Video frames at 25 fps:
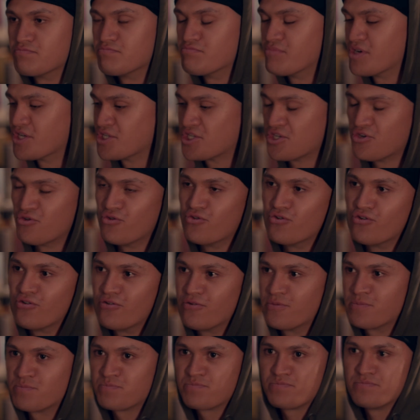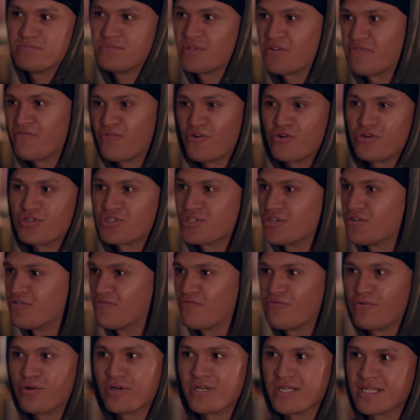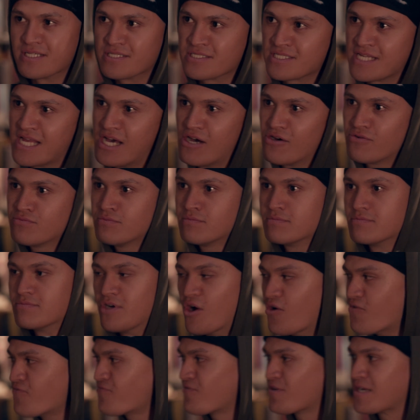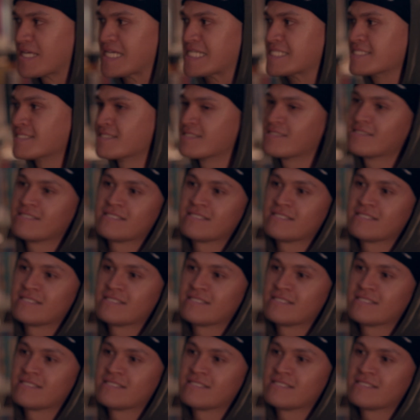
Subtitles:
mature version of what it is now, hopefully.